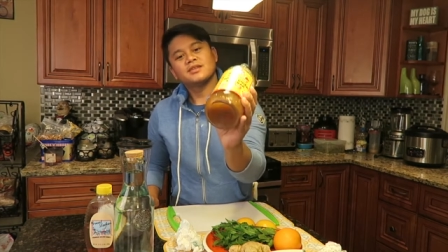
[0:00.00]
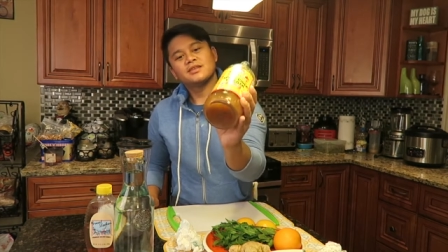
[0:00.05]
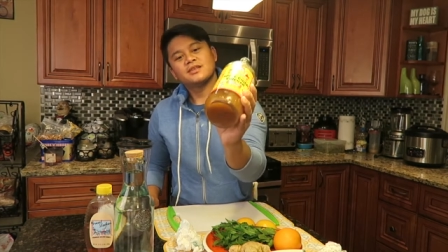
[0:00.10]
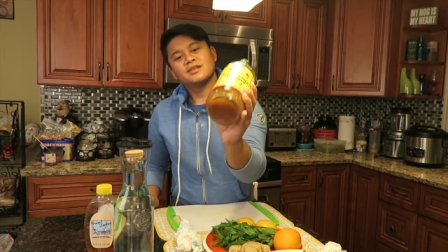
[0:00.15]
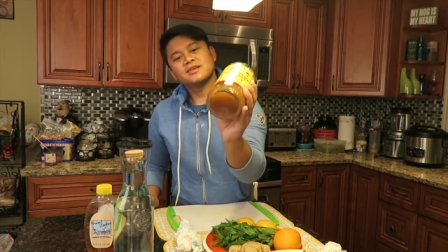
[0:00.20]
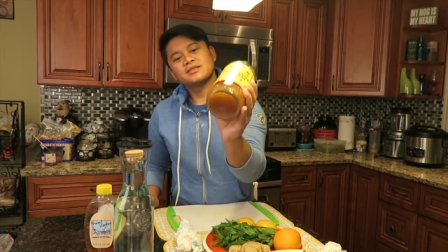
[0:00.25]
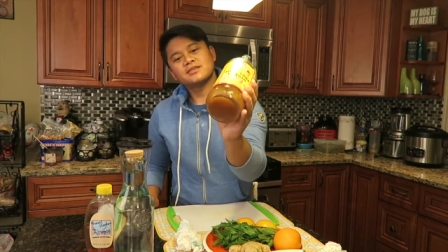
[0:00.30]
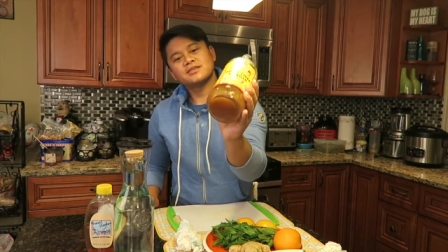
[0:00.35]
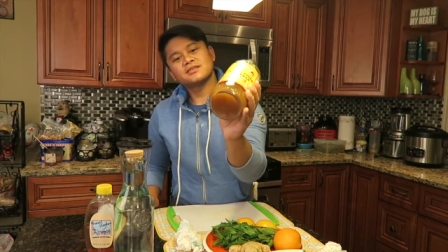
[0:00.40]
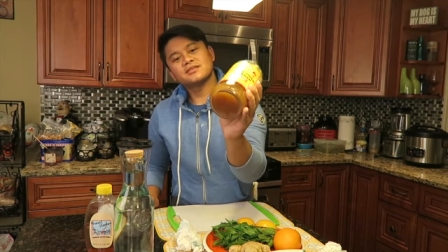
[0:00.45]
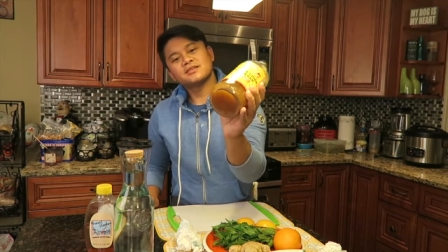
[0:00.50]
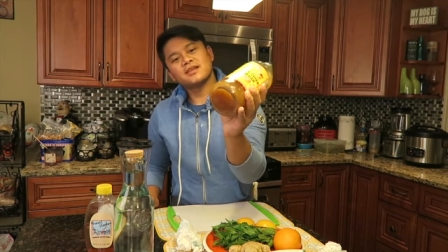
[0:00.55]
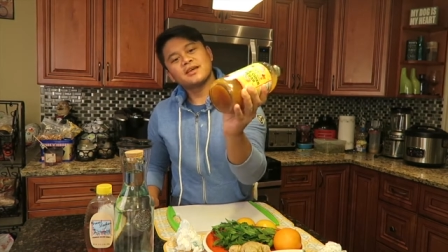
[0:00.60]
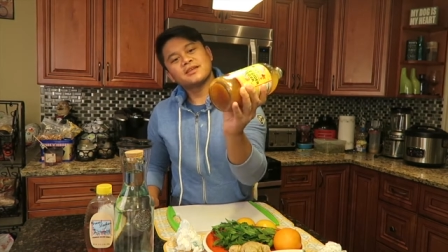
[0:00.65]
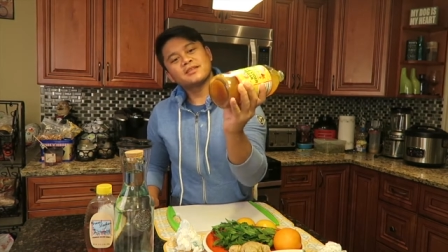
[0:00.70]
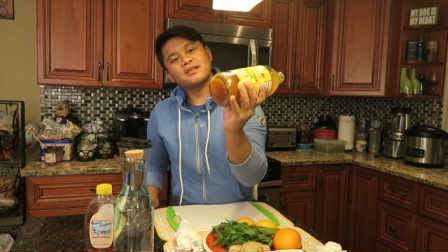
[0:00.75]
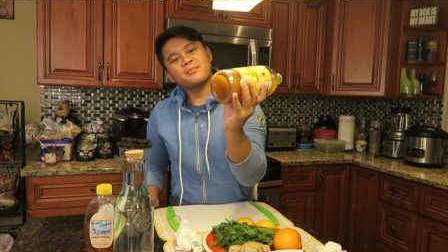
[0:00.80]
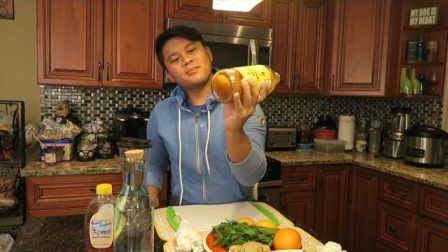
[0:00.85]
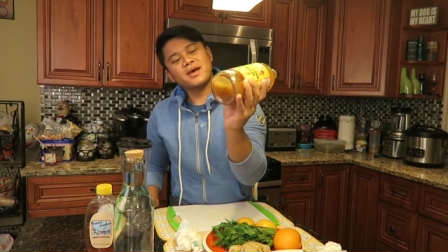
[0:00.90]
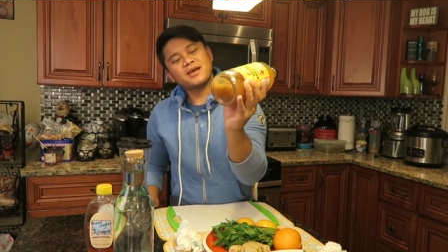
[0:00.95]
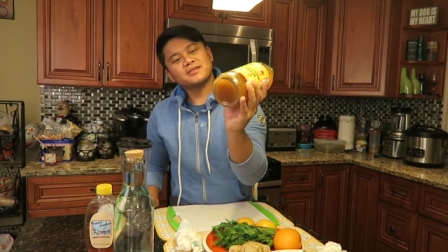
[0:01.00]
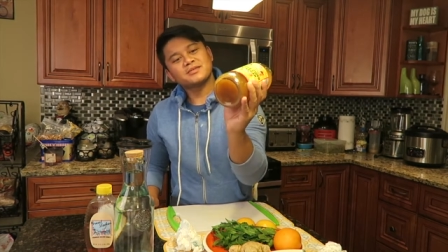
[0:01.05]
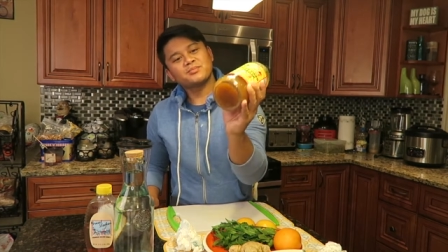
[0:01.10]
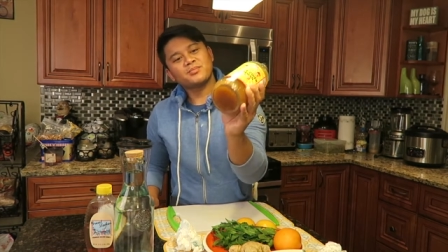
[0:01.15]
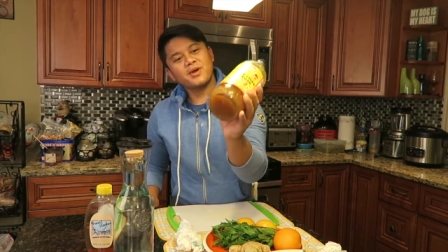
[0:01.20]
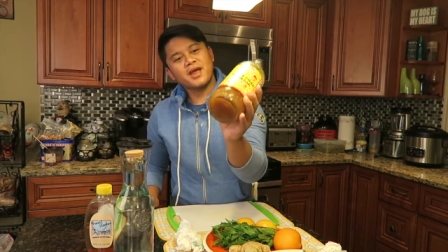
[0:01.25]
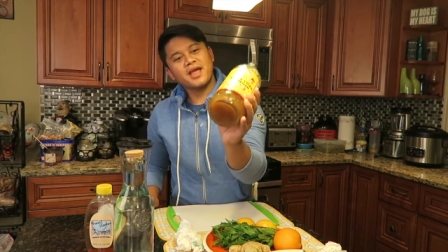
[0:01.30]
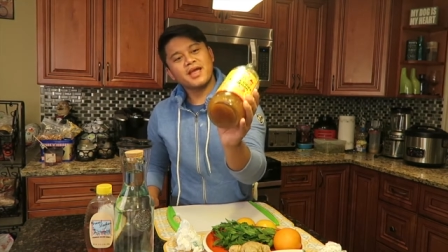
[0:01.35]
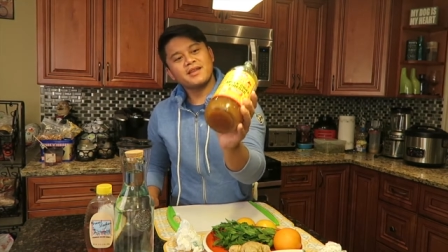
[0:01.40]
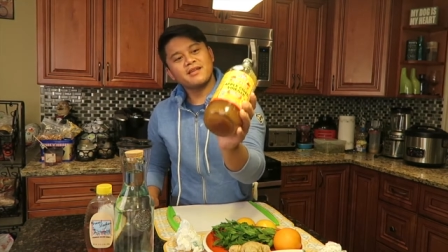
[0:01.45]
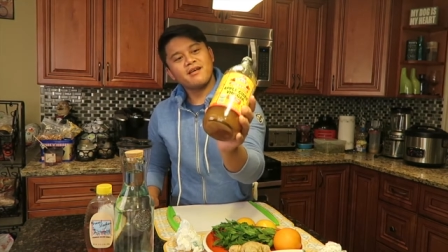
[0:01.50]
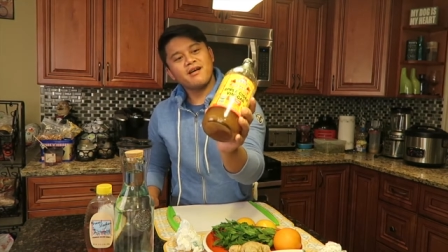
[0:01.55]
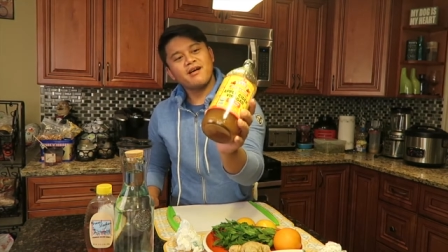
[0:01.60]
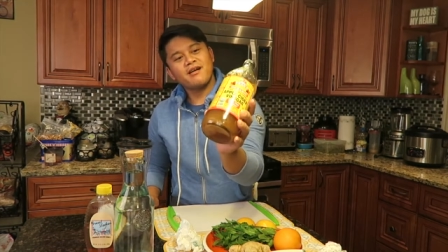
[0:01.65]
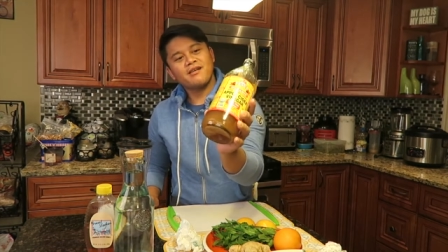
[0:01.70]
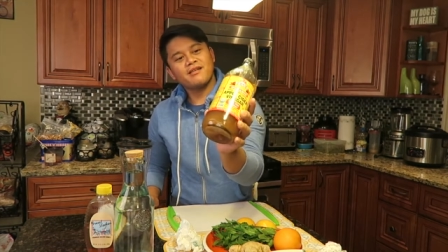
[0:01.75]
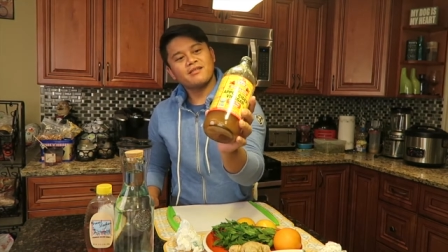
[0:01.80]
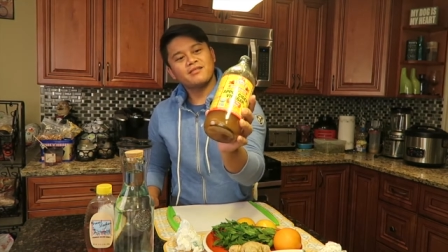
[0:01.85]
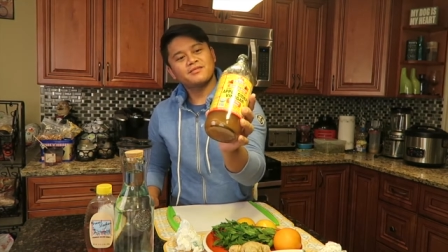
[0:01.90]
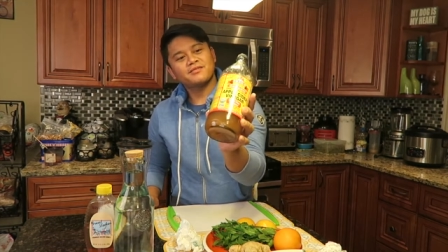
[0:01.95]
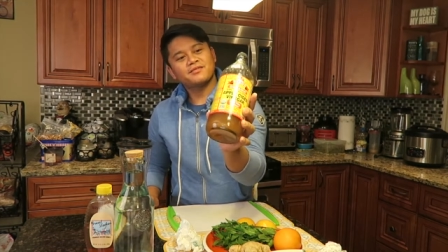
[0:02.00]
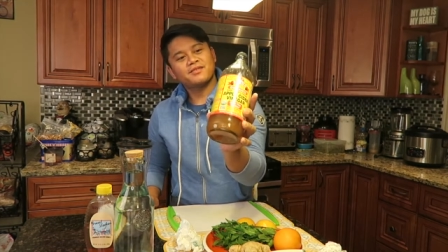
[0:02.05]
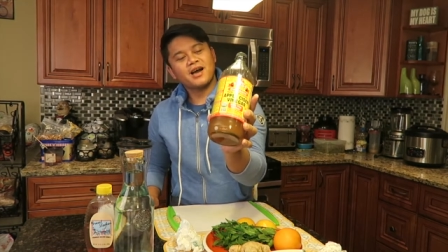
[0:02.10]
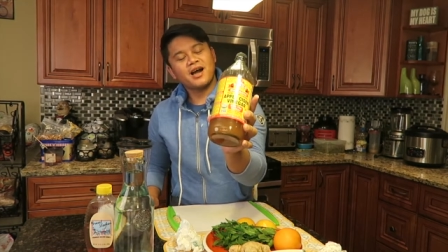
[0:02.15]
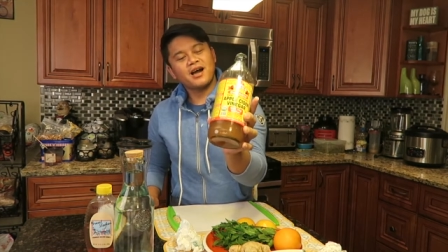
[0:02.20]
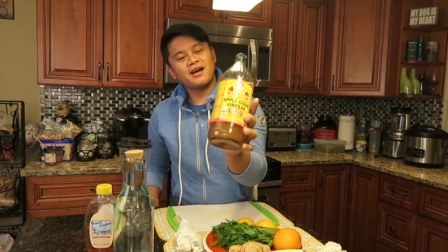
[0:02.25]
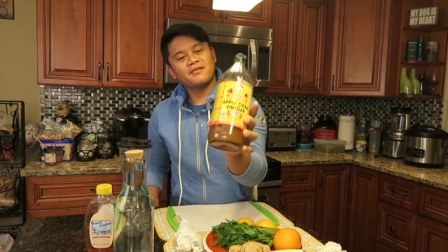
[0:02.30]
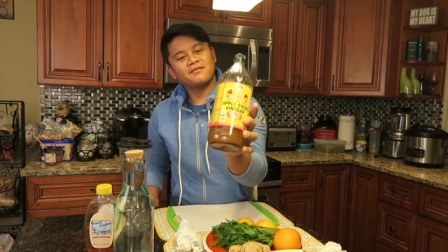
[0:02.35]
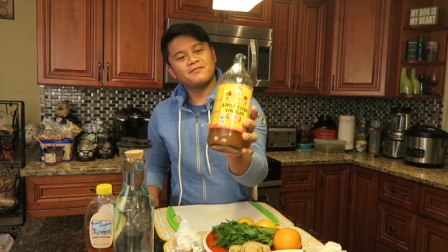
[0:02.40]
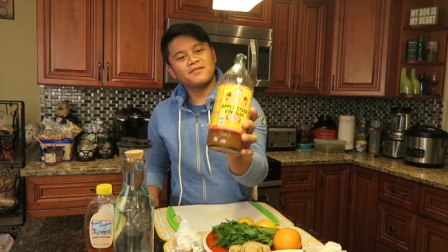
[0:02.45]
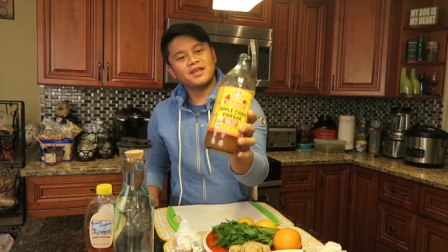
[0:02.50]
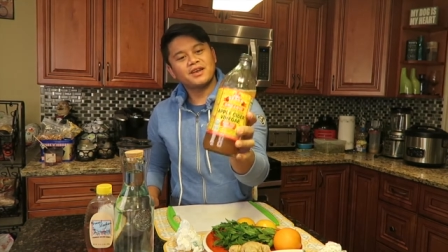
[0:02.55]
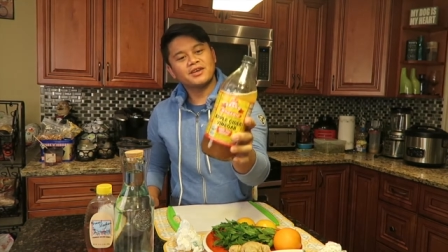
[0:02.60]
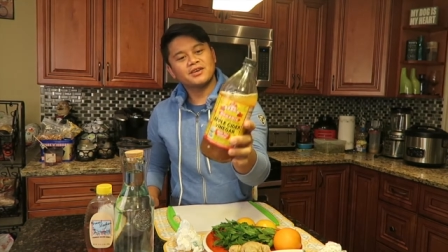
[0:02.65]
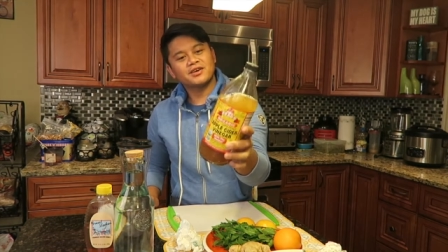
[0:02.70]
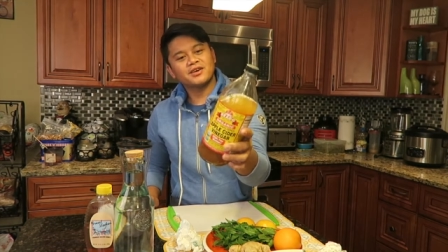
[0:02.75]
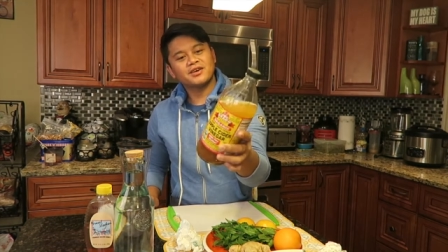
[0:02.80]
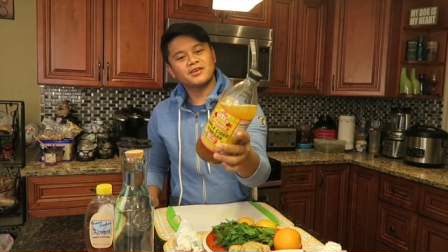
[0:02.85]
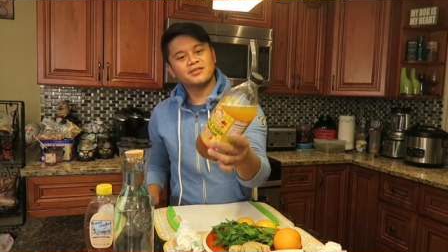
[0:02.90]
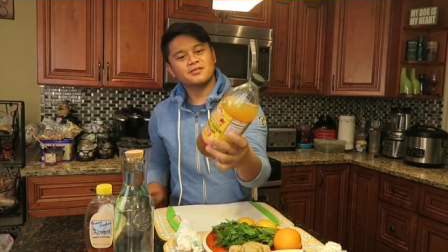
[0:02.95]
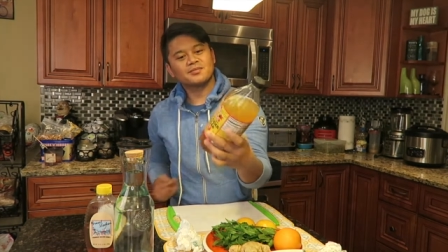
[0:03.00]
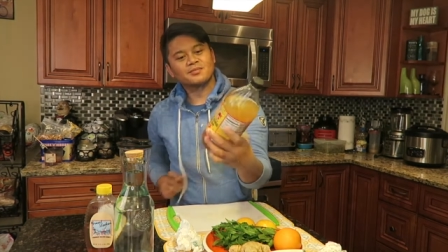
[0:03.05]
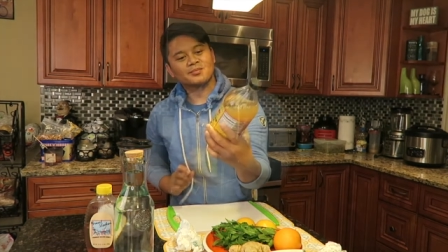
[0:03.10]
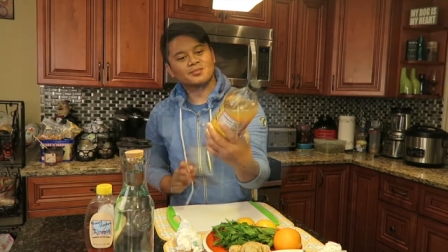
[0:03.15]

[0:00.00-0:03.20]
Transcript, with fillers: this is like the best brand of uh, vinegar